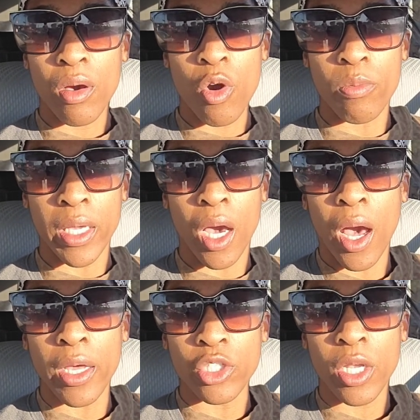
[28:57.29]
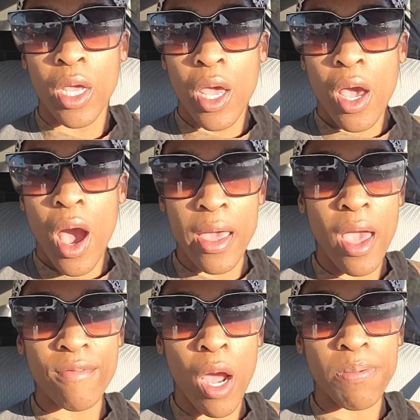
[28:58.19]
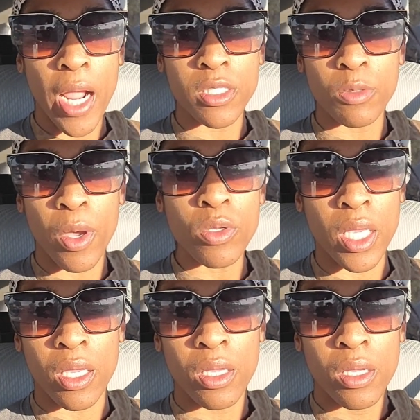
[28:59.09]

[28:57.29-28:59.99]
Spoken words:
oh my gosh, I have not practiced posing.